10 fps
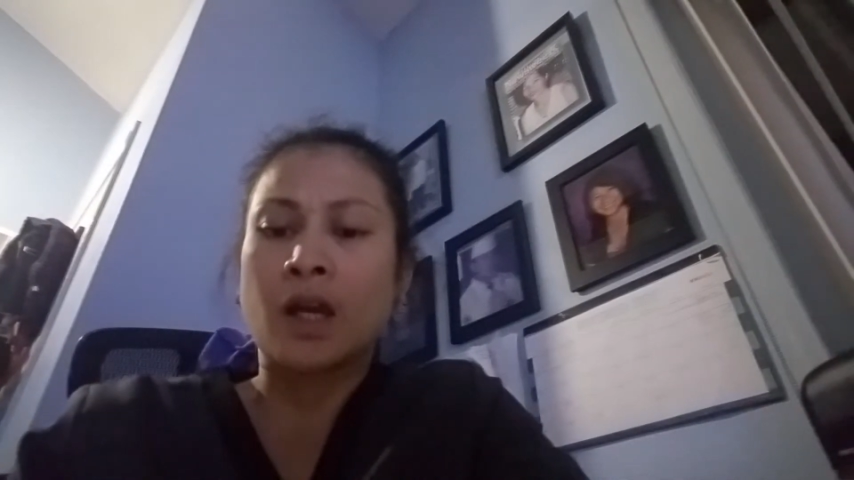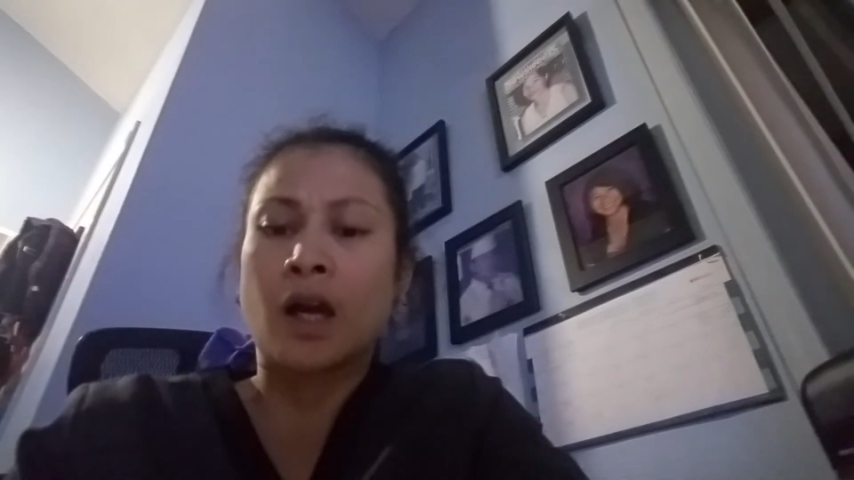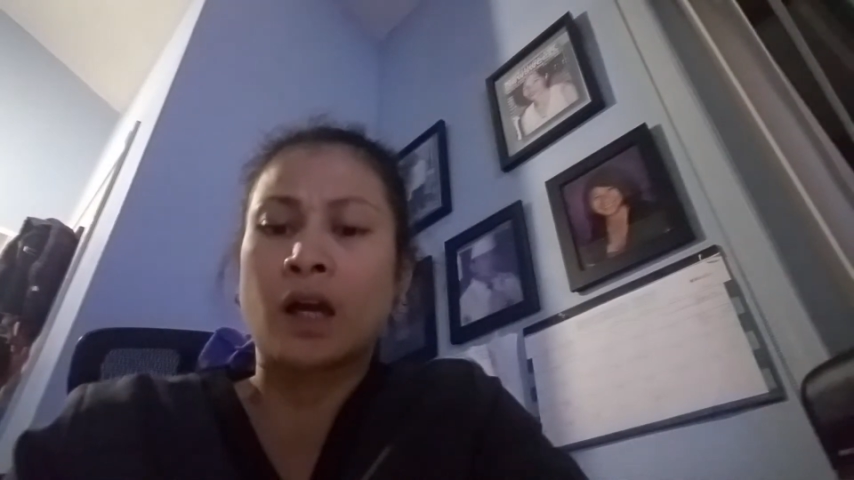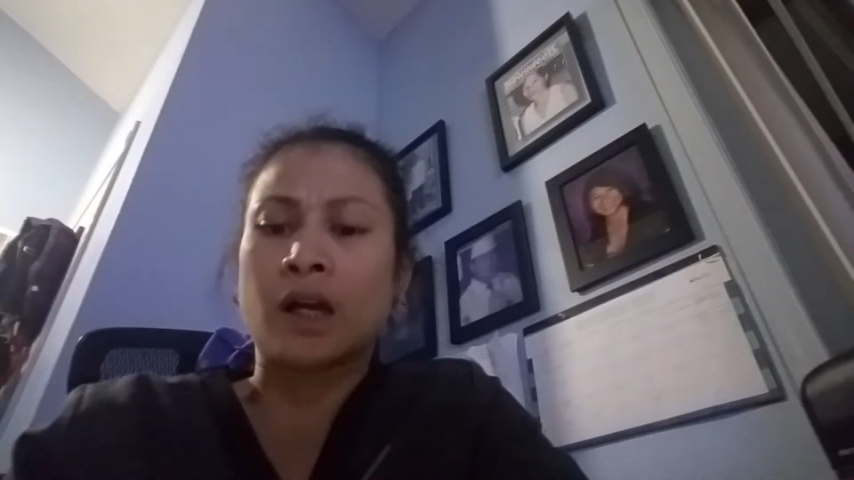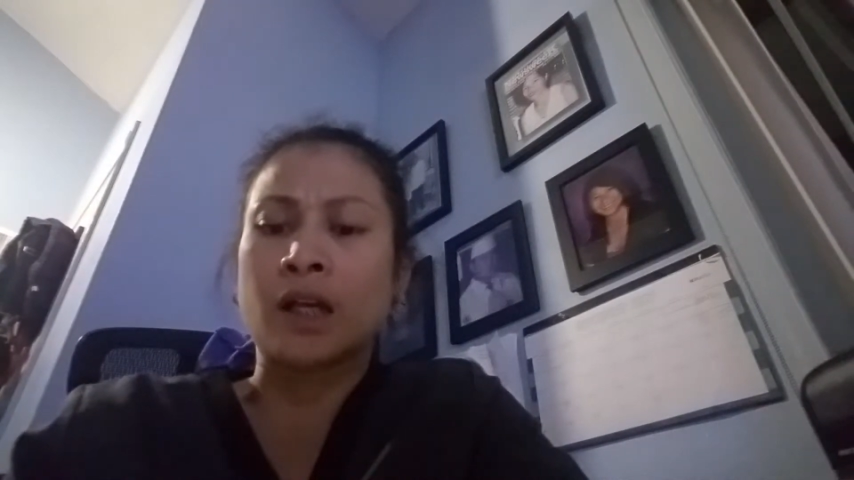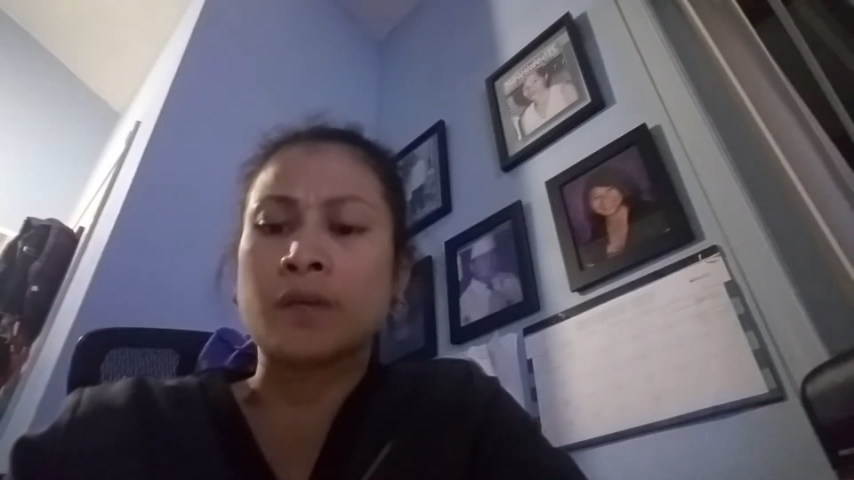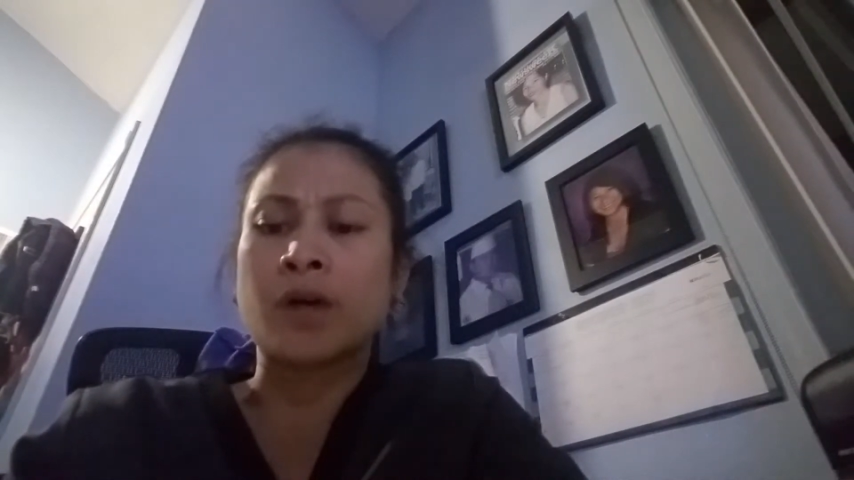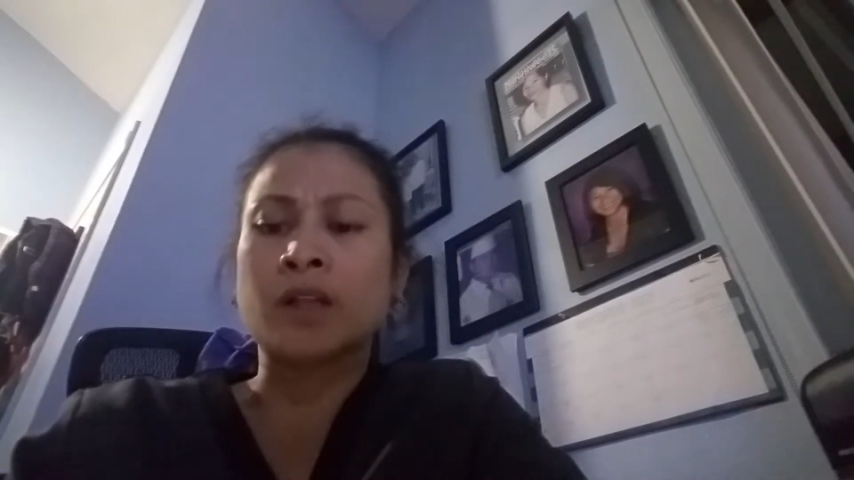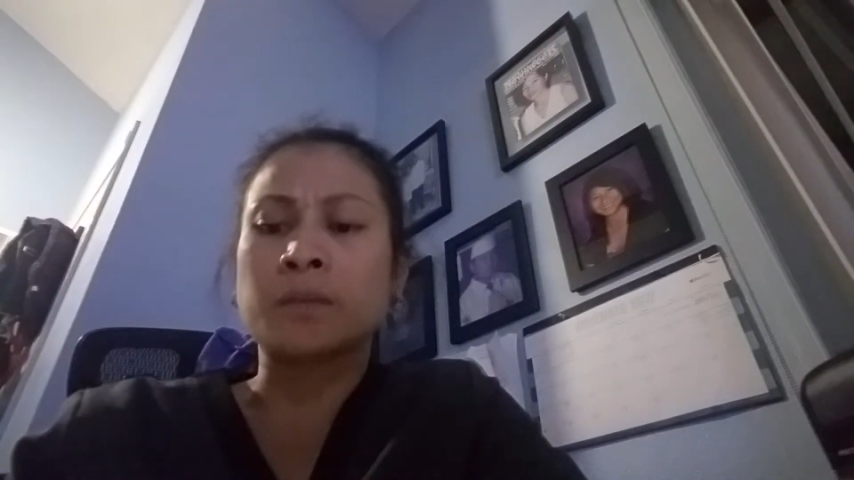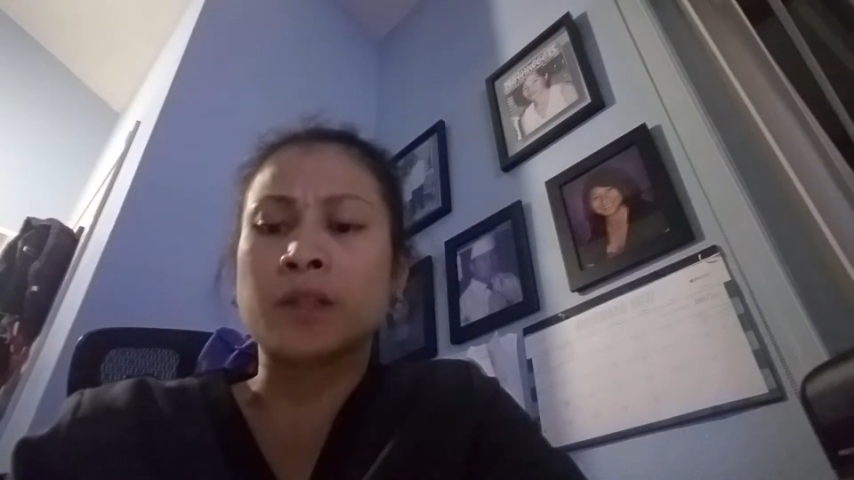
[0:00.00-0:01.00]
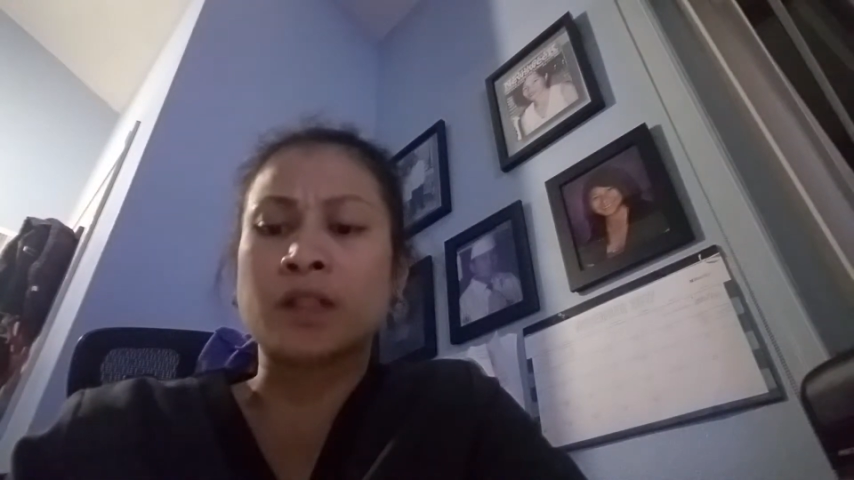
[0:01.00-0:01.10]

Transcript: Hemoglobin